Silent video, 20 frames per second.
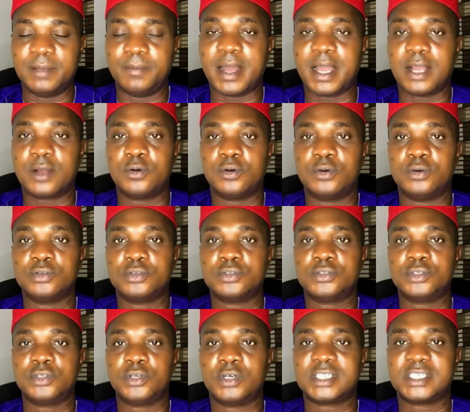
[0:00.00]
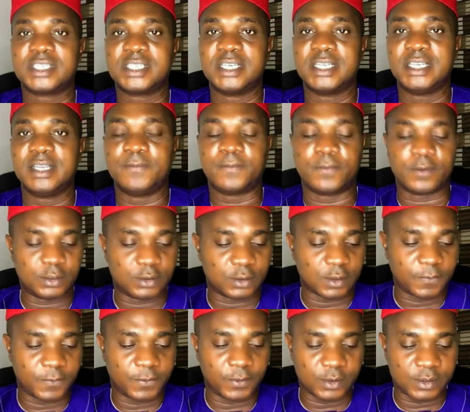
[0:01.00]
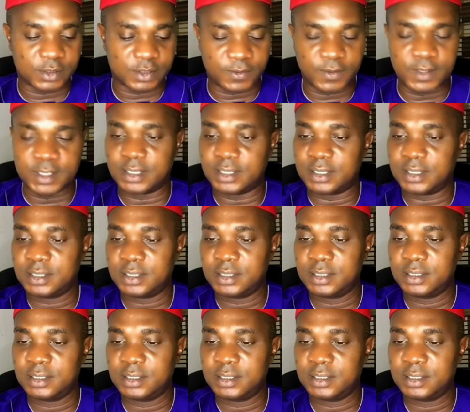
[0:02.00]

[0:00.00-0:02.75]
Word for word: the barcode you're seeing in front of your screen.